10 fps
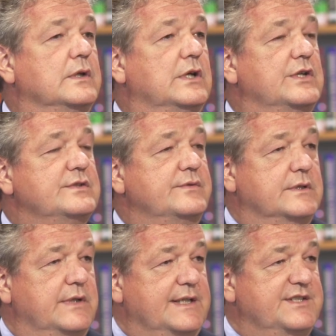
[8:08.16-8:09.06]
cost of the
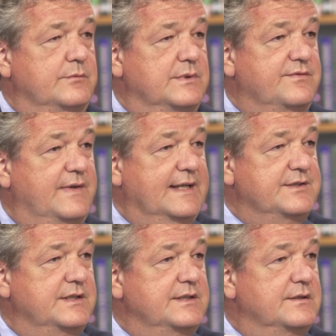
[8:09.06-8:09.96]
Brexit was
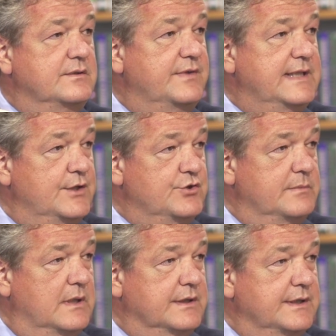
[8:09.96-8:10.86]
factored into the financial
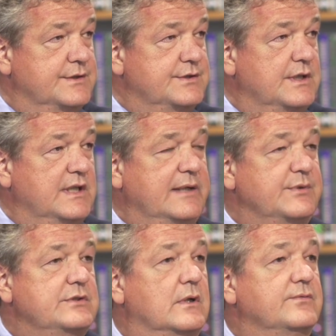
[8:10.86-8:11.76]
markets. It
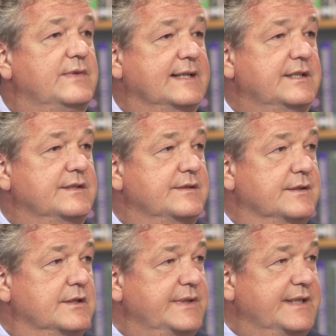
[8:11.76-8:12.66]
was not factored into
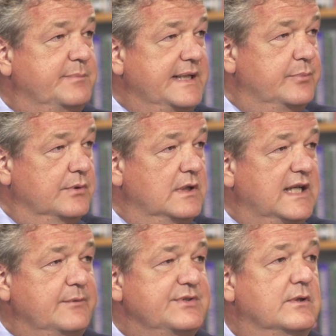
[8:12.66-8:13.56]
the Greek people.
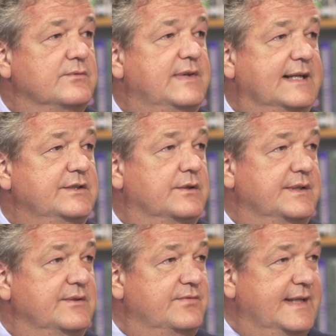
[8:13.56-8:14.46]
It was not factored onto
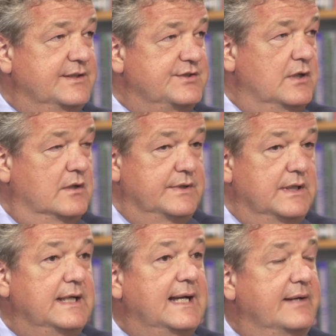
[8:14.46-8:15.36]
the effects
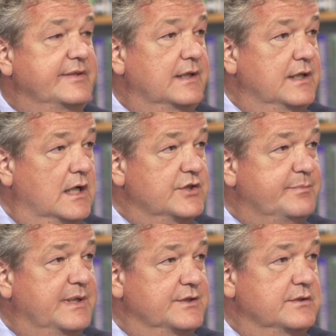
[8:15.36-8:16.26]
of having a
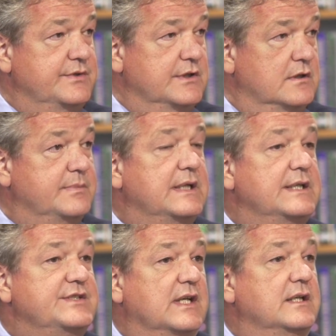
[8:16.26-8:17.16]
large part of Europe
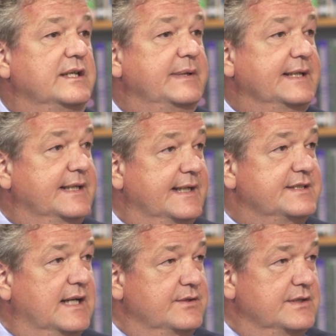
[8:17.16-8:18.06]
suddenly being
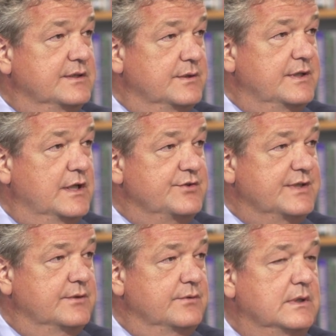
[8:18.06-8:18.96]
kicked out into a no
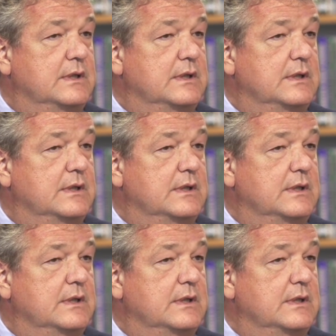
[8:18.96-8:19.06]
zone.